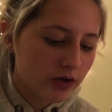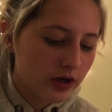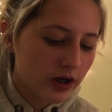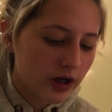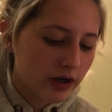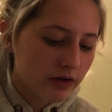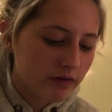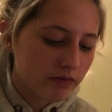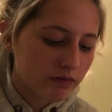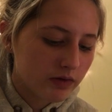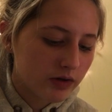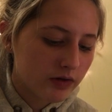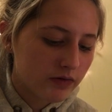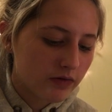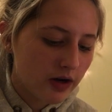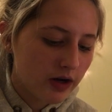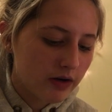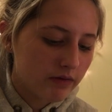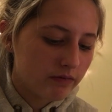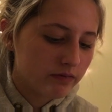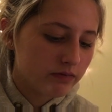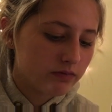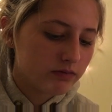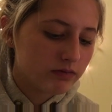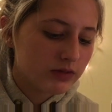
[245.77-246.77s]
Okay, it's
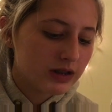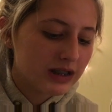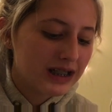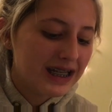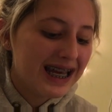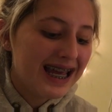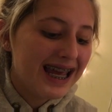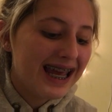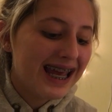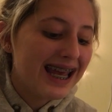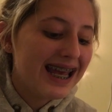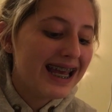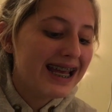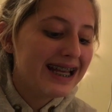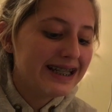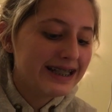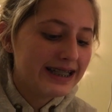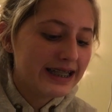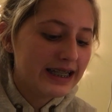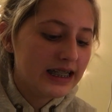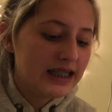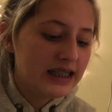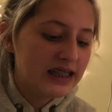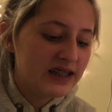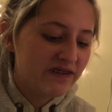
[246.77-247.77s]
fine.
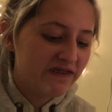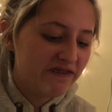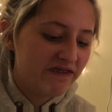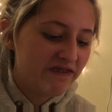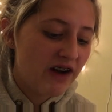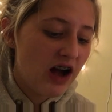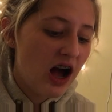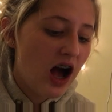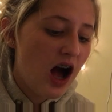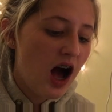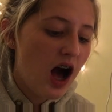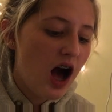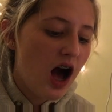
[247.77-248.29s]
It is fine.